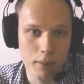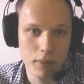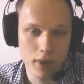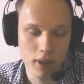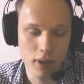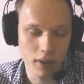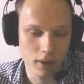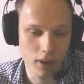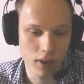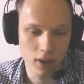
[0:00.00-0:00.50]
in
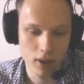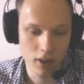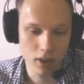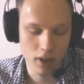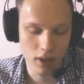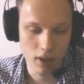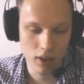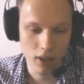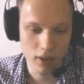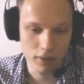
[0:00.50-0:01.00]
the in the
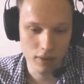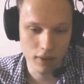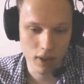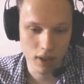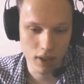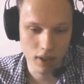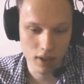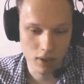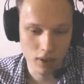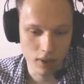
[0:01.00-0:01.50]

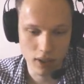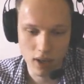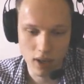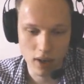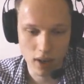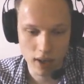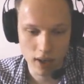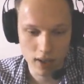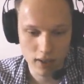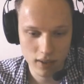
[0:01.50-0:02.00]
evening or in the
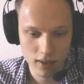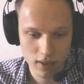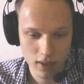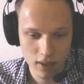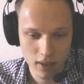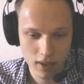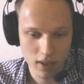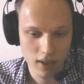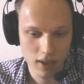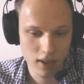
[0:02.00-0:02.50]
night,
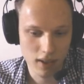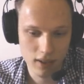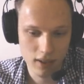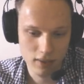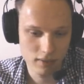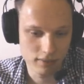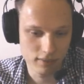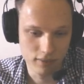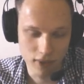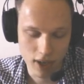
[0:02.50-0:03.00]

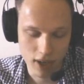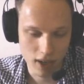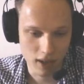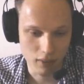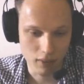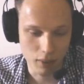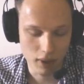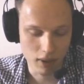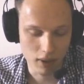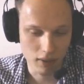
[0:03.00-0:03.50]
and yeah,
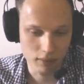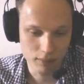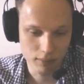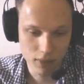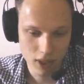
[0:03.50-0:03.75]
well,